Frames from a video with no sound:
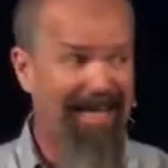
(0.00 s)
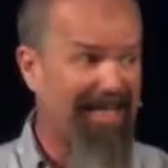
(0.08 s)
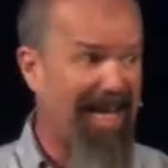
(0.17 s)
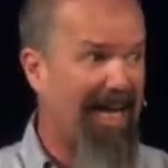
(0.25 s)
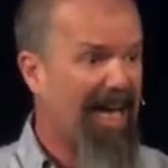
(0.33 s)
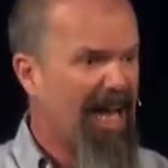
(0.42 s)
it's
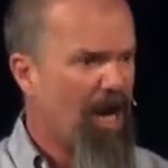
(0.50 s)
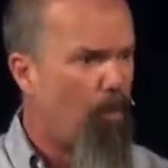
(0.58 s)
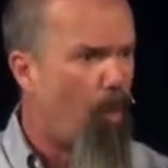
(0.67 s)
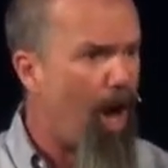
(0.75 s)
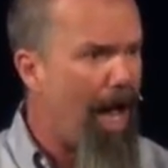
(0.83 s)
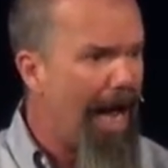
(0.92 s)
like,
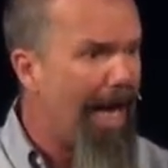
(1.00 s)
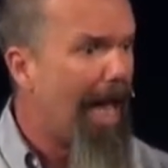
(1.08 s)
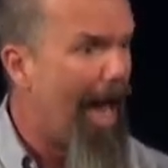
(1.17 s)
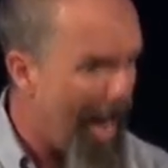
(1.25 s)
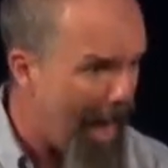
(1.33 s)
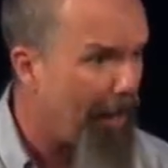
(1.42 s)
what
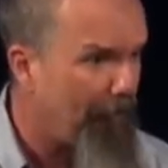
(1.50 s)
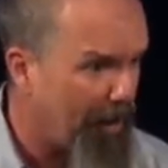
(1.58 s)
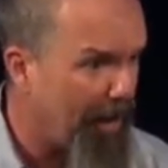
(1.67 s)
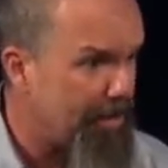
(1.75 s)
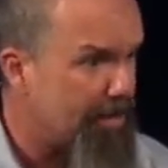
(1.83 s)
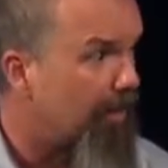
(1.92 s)

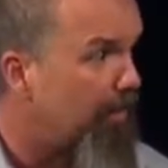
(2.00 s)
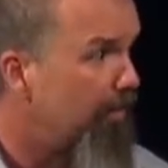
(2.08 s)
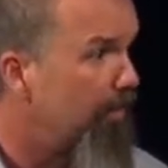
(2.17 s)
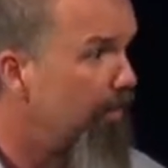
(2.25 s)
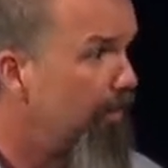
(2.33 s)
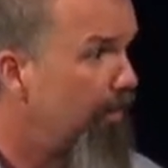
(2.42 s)
happened?
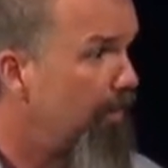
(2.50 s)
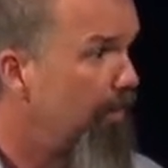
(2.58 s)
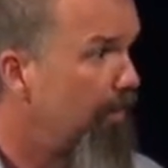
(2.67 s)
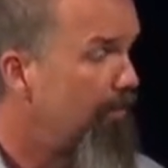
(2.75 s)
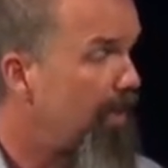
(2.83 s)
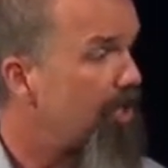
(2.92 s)

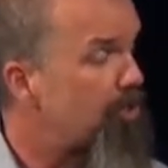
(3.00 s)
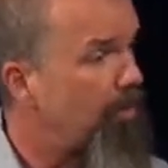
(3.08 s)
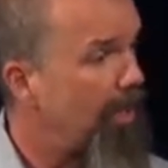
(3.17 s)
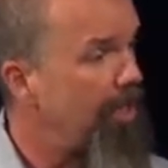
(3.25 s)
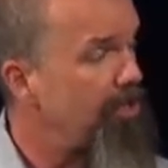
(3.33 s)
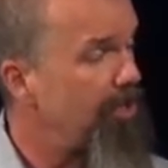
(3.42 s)
Because
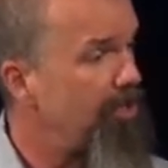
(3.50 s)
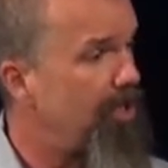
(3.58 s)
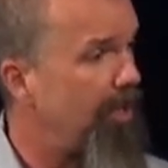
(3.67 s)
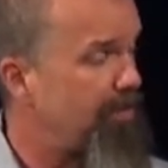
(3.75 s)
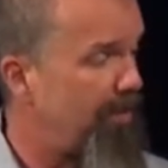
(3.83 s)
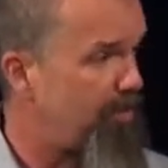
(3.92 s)

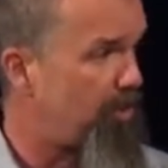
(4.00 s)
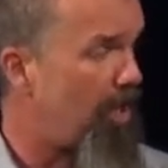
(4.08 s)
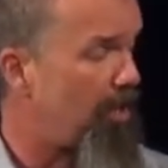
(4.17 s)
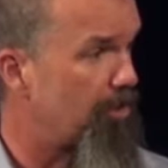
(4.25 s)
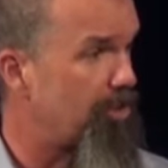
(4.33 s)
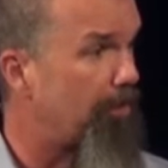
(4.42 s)
relationships have
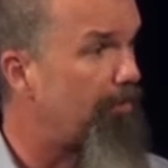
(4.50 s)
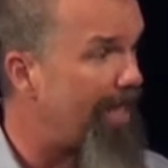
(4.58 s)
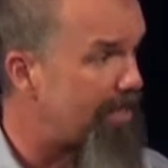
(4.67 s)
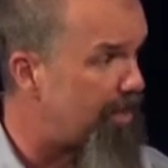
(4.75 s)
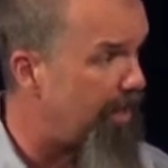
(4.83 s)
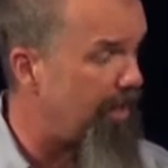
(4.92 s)
struggles, they're
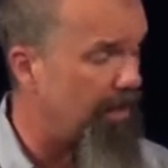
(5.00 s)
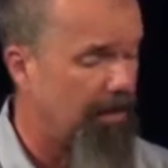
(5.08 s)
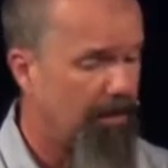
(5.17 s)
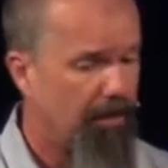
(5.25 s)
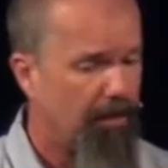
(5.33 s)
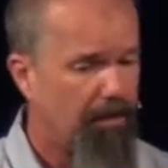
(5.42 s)
messy.
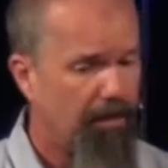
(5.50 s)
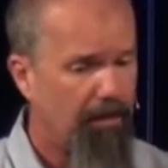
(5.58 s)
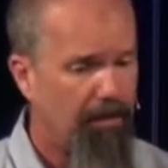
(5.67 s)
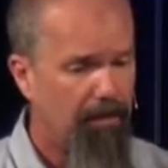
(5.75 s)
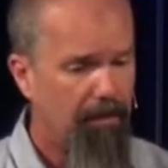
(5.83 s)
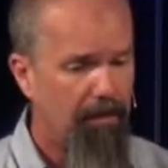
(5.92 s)

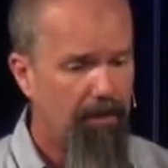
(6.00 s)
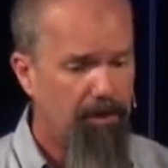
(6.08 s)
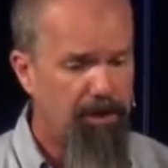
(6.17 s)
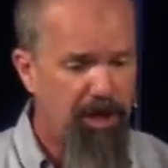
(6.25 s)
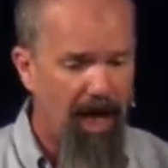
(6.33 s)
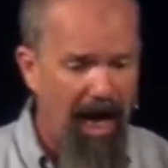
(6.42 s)

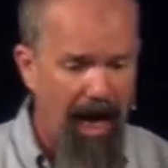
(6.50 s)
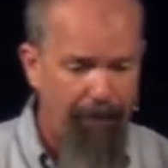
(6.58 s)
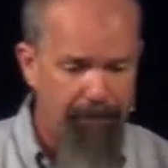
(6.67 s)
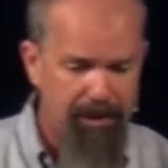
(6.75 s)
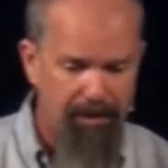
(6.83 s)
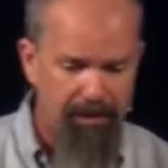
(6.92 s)

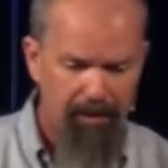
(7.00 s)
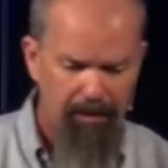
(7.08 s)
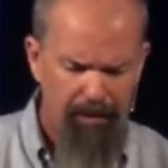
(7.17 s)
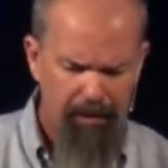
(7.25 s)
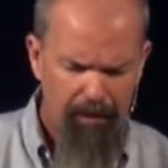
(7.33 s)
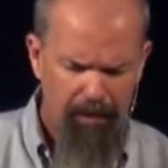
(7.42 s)
Jobs
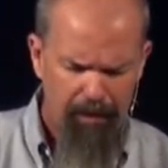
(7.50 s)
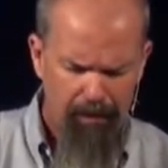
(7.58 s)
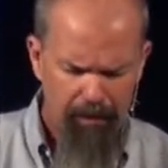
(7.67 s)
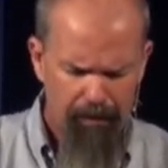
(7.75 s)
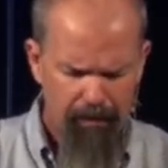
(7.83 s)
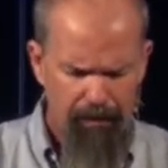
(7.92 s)

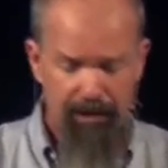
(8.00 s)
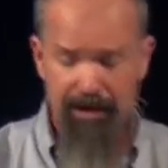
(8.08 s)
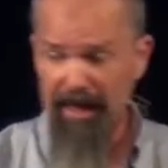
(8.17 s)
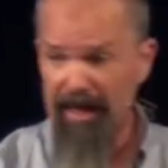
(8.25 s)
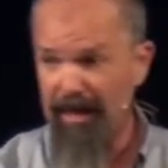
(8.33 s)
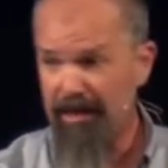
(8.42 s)

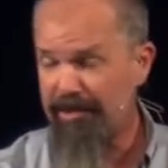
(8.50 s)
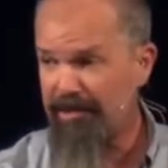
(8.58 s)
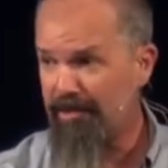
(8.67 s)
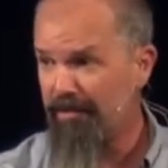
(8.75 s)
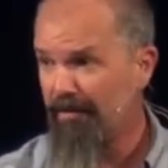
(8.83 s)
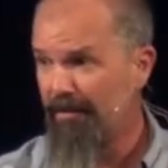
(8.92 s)

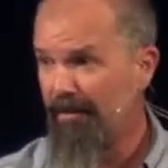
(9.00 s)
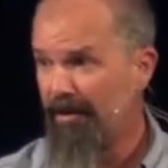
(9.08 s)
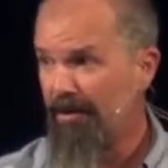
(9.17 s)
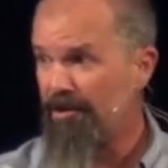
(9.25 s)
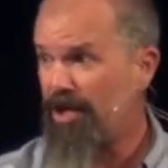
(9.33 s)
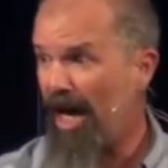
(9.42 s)
cease,
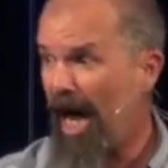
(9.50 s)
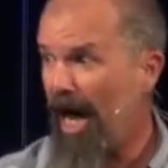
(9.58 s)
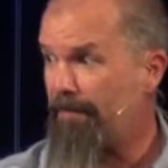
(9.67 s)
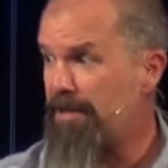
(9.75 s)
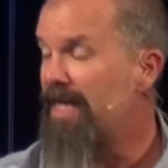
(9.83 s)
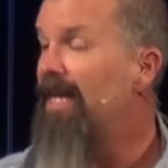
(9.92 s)

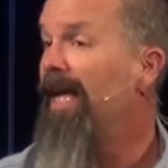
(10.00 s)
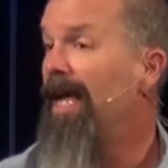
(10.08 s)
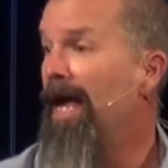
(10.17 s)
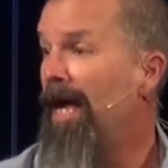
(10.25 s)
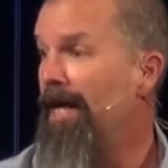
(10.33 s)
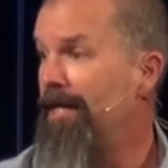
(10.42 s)
jobs
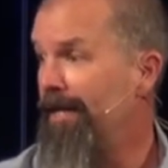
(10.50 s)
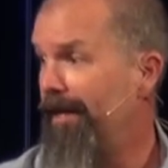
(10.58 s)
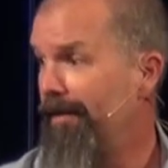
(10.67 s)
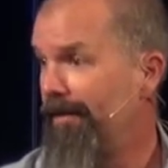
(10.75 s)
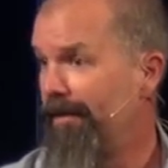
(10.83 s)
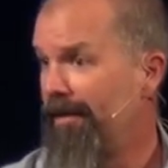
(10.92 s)
end.
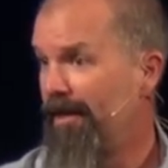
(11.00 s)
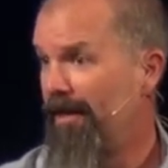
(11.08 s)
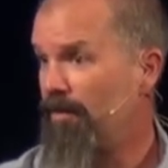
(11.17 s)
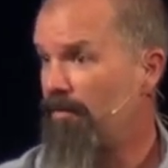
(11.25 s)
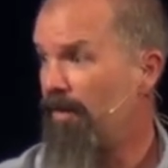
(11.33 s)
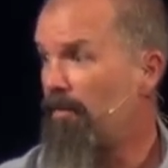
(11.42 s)

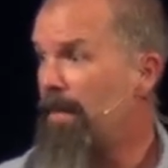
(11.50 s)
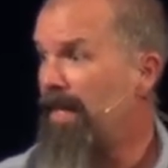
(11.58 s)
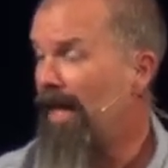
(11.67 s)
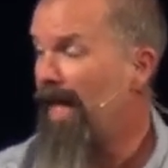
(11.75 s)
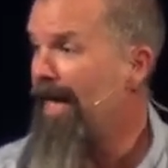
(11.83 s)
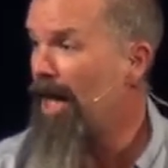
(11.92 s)
If you've ever been
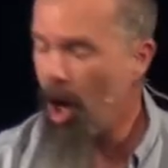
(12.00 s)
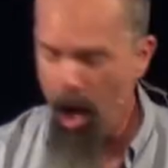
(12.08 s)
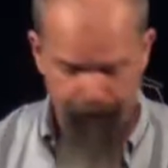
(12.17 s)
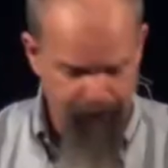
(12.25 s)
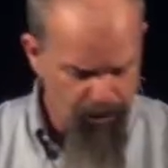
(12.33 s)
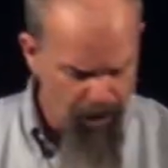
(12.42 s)
laid
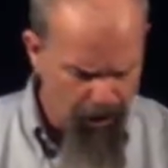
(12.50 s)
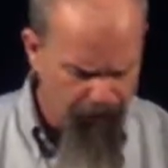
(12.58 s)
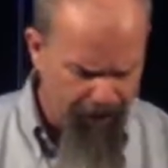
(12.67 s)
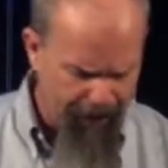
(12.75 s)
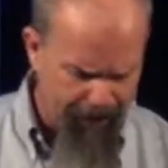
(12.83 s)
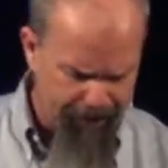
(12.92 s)
off, you know
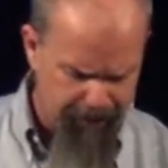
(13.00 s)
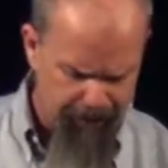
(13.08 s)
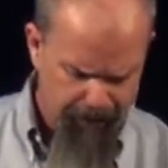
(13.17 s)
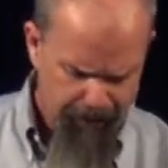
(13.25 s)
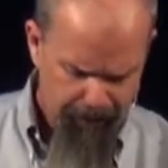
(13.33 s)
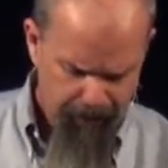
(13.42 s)
that.
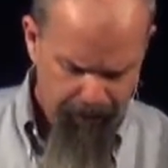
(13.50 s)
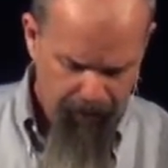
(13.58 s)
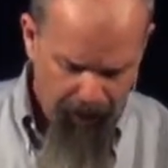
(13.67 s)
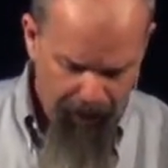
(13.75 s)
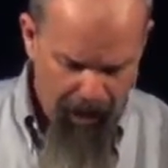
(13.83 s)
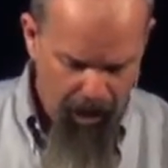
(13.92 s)
Your
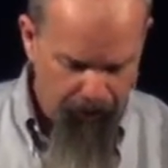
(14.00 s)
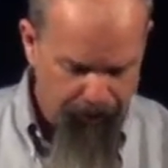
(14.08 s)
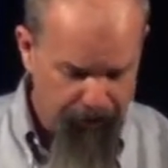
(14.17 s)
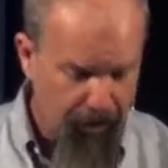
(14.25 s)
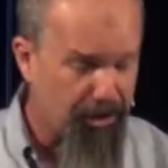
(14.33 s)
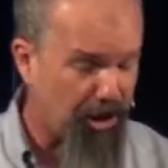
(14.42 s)
health,
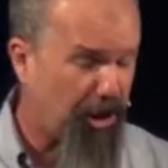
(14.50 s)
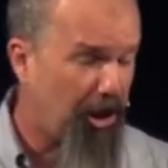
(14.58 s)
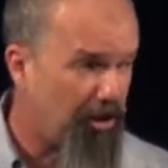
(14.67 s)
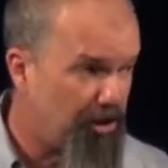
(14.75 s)
there's a good